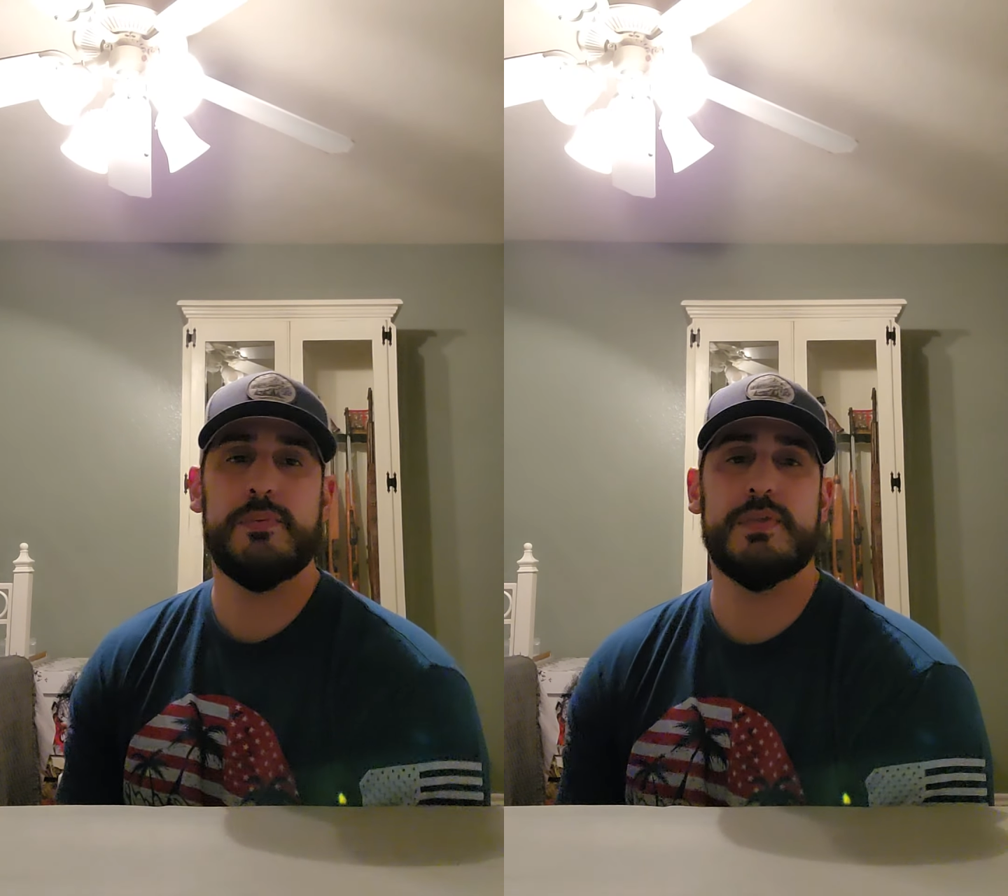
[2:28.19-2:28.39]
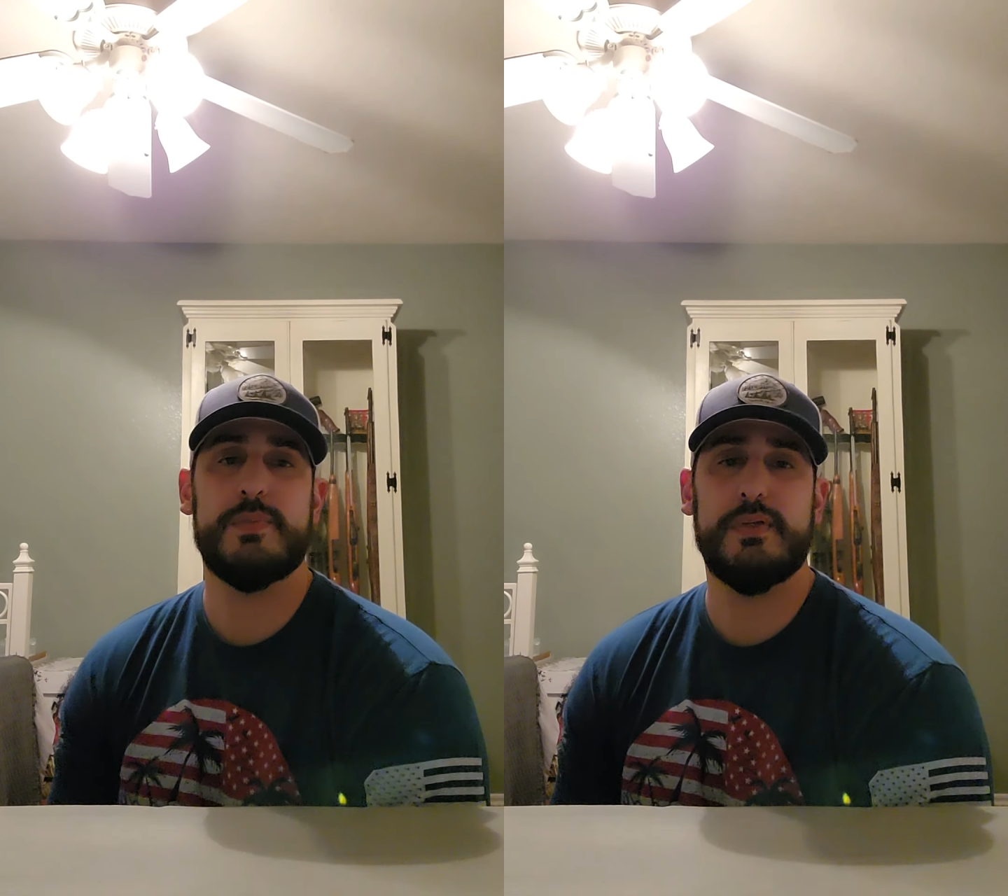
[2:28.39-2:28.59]

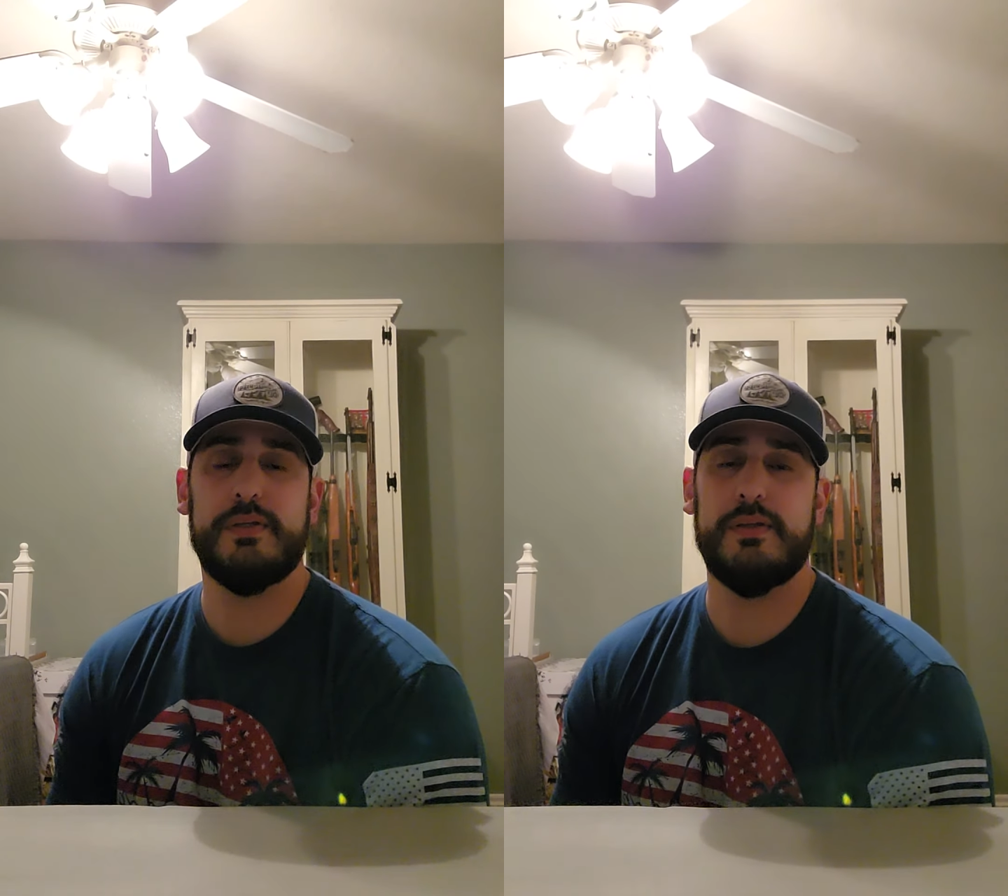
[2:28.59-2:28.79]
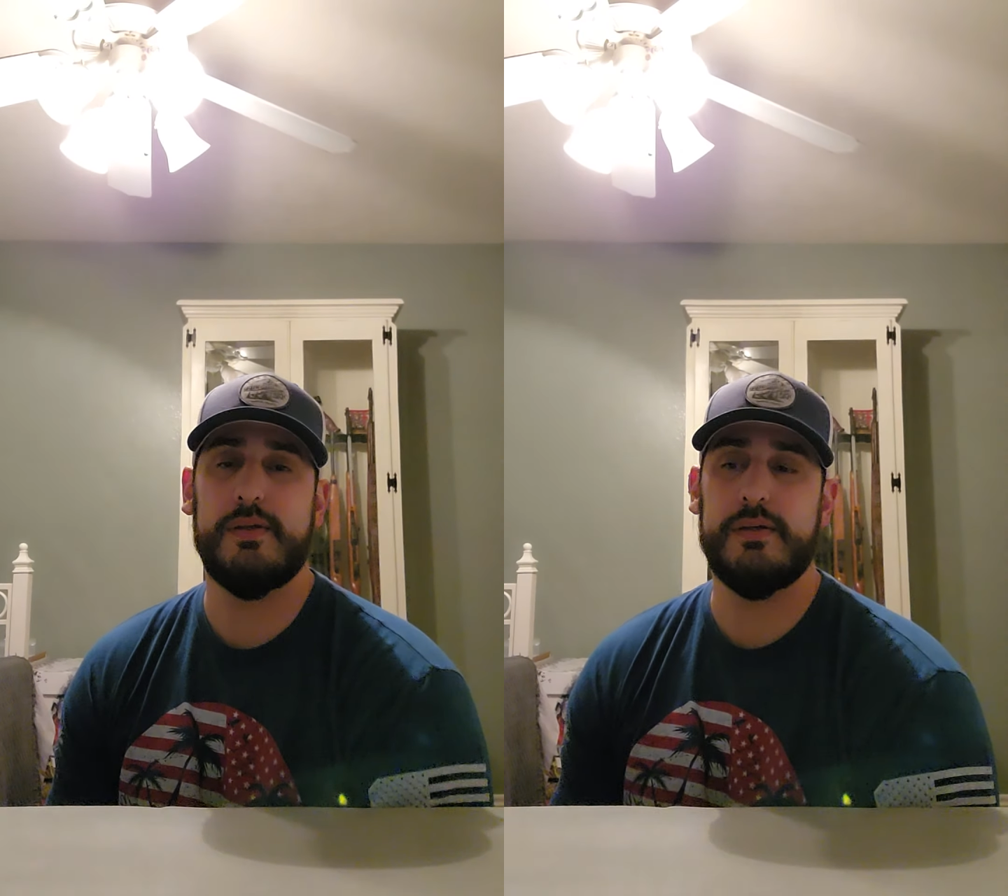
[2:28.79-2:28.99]
has
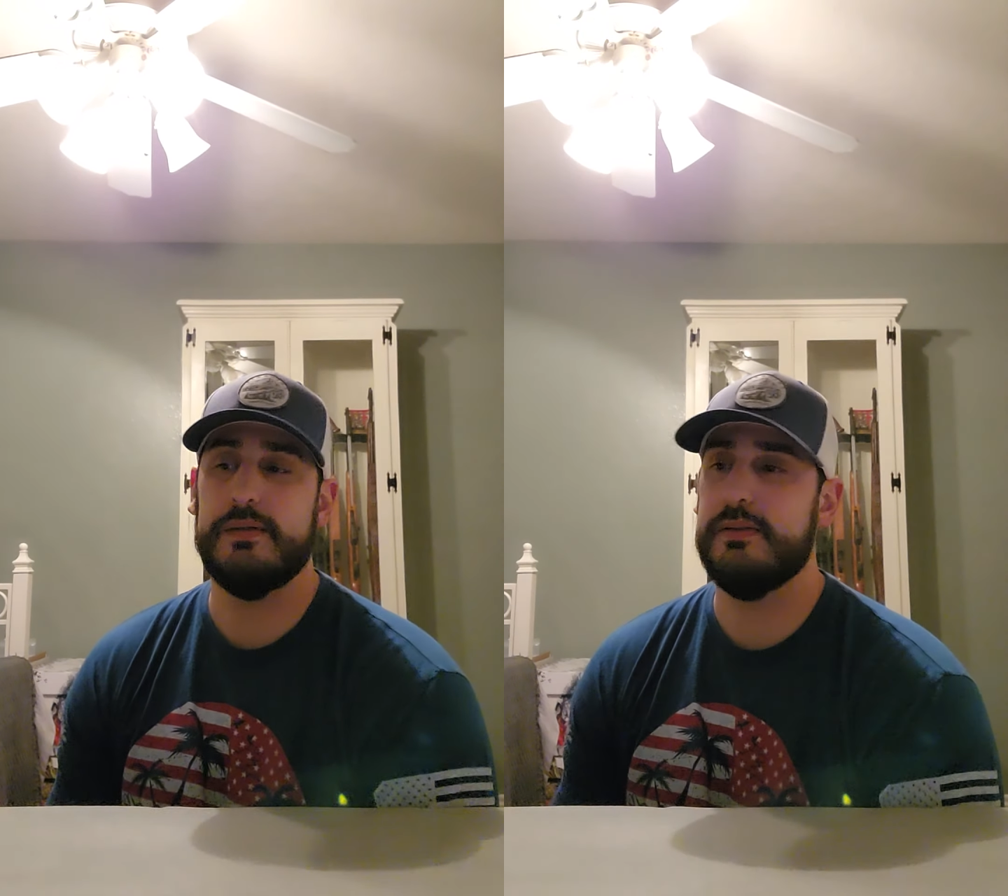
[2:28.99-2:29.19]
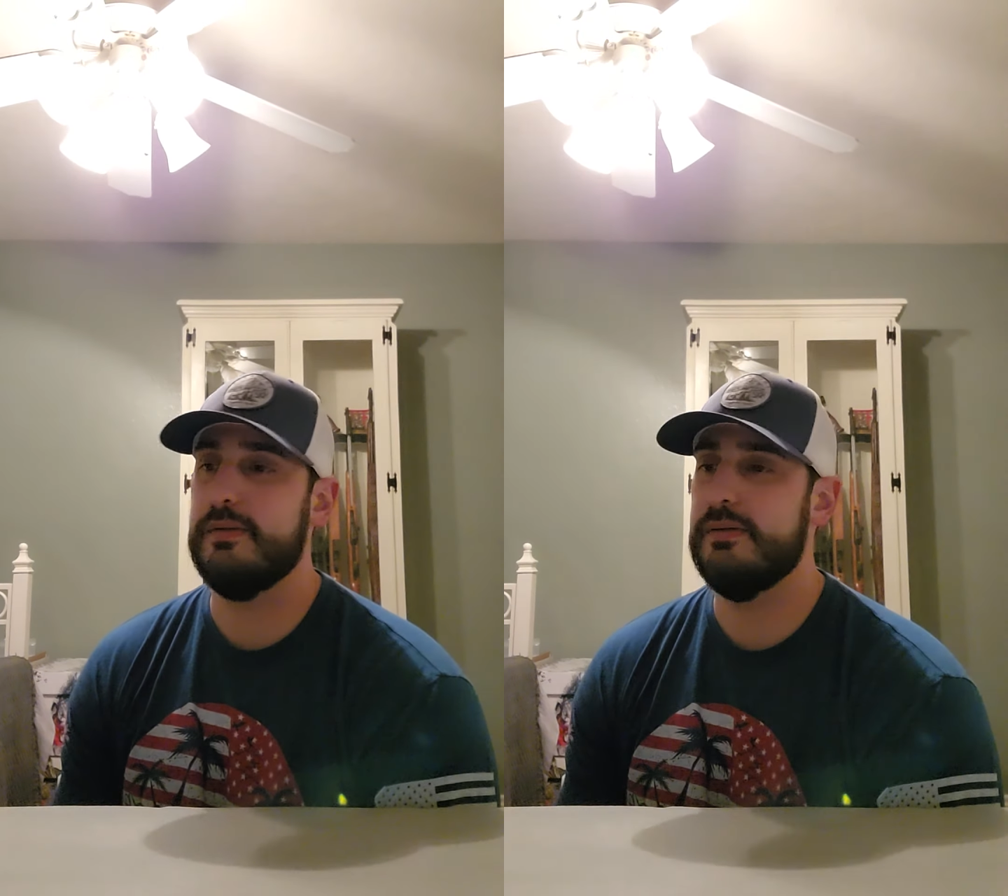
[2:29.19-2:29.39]
been
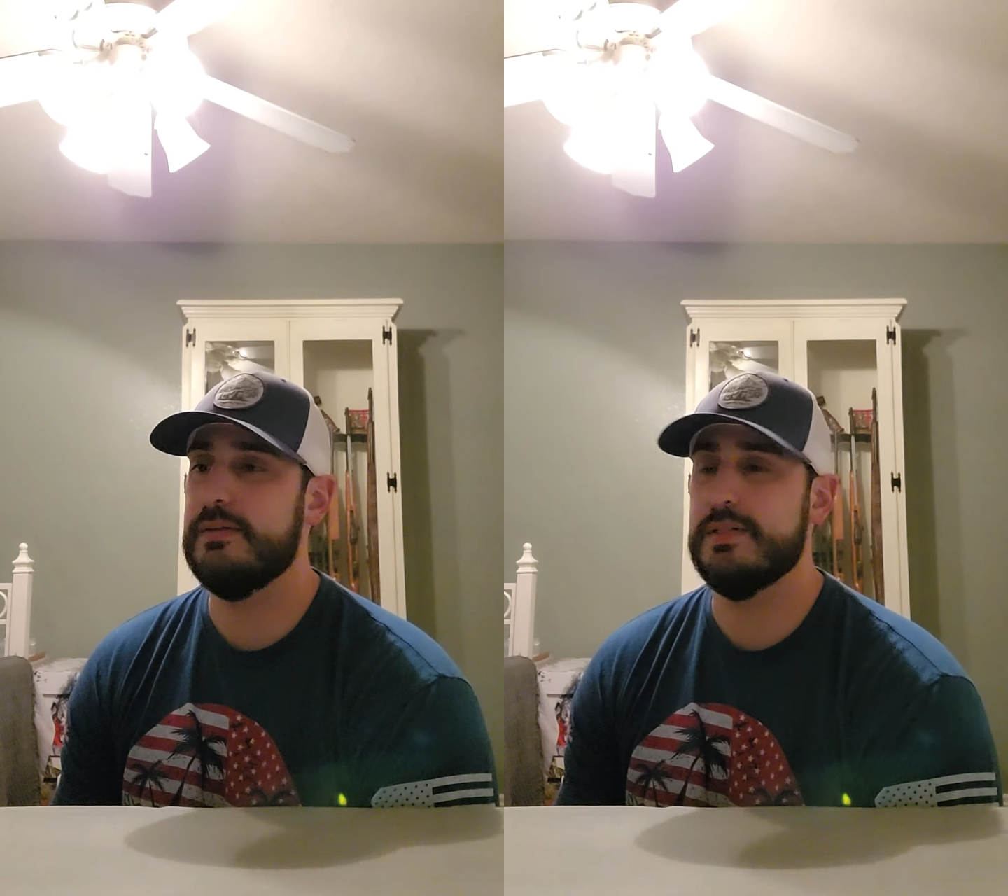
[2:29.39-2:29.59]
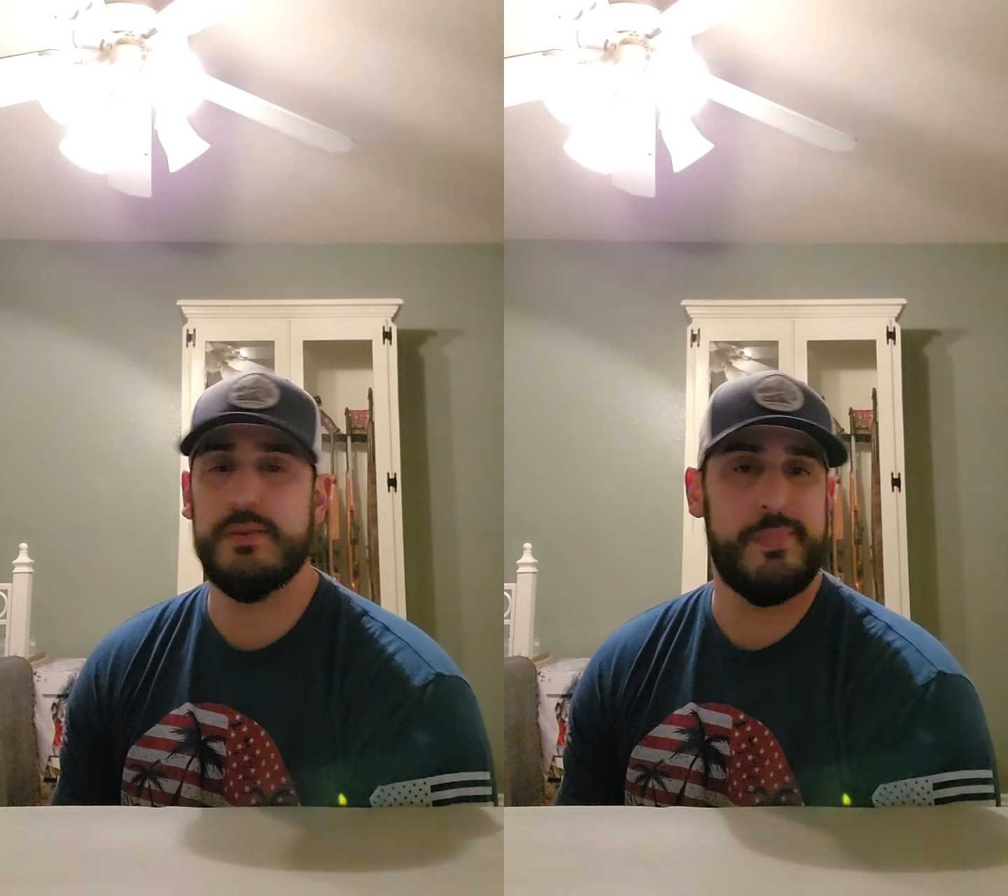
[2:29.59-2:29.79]

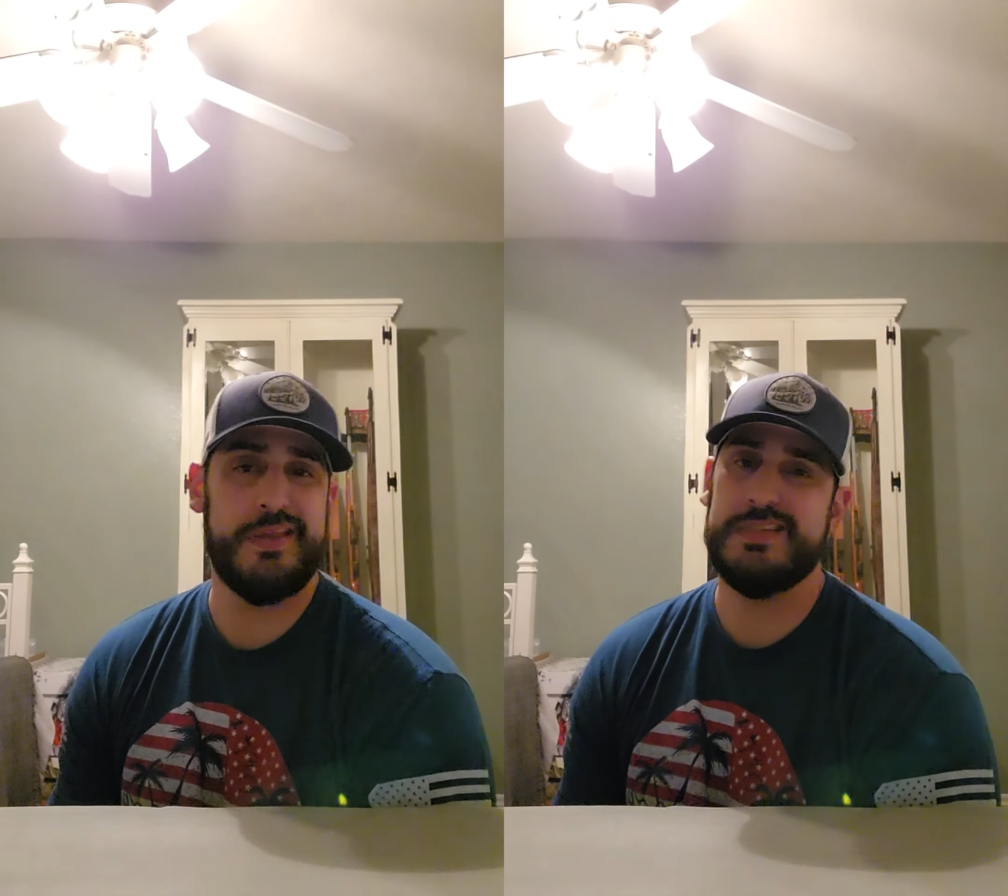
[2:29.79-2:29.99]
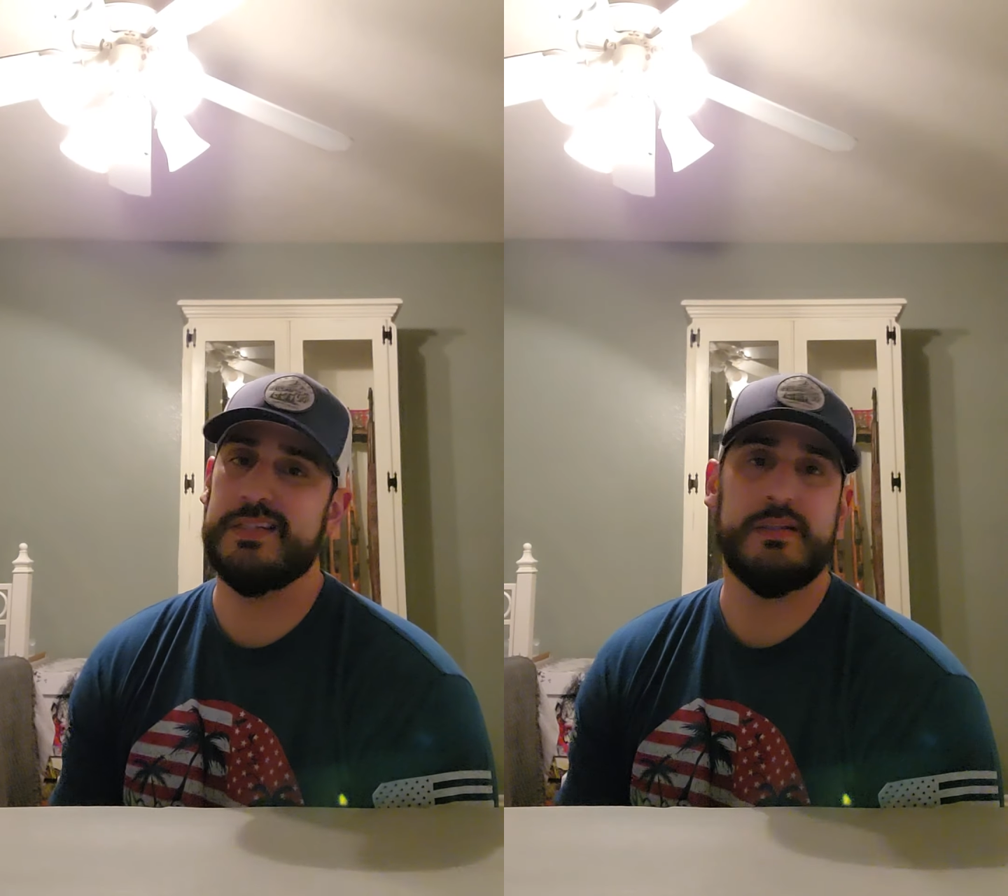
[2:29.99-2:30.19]
just
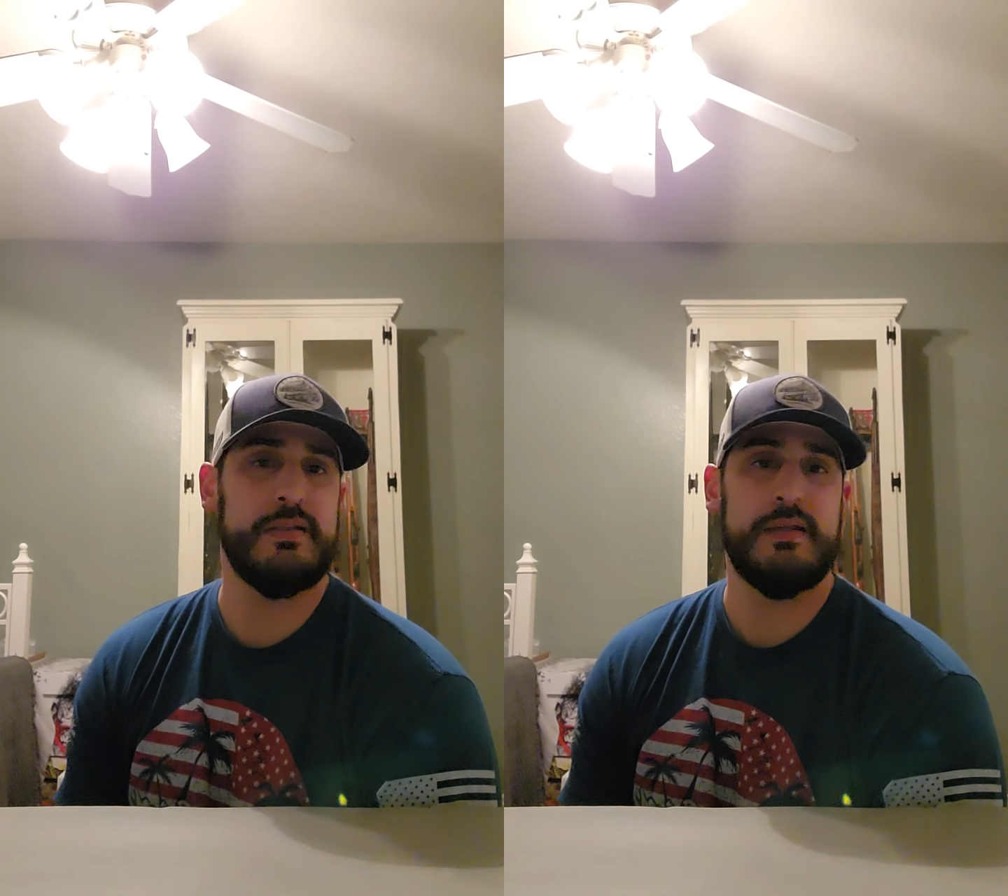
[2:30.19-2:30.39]
amazing.